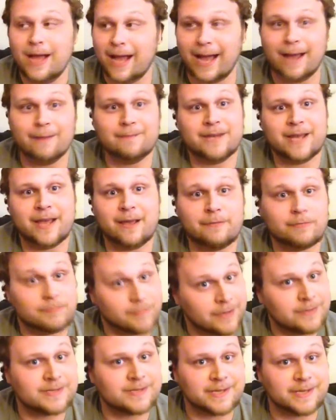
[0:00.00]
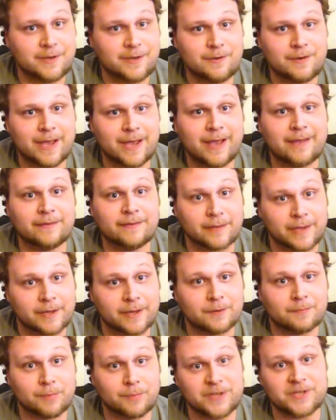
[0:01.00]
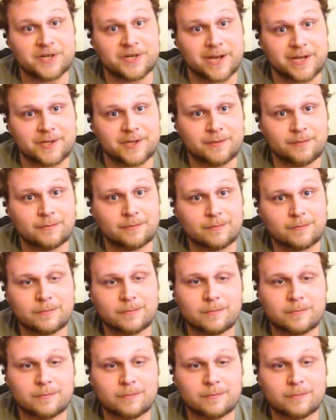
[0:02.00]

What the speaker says: I'm Dev, and I'll see you guys later. Appreciate you.